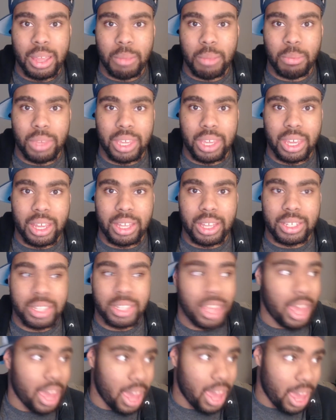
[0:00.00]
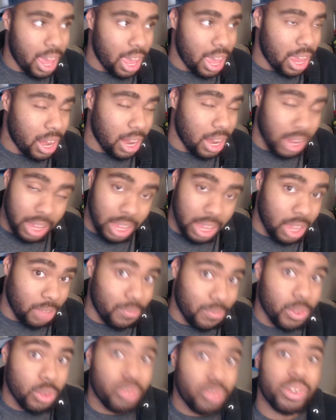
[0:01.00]
Because if
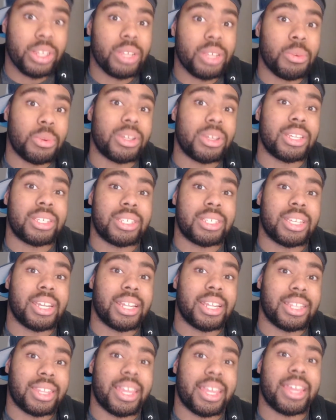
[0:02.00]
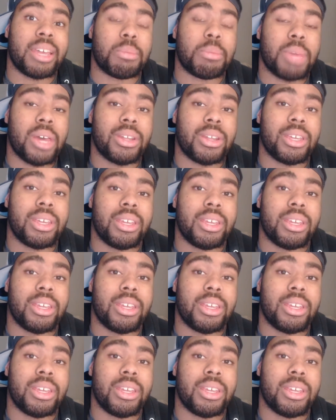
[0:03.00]
you really want to sit and think about it,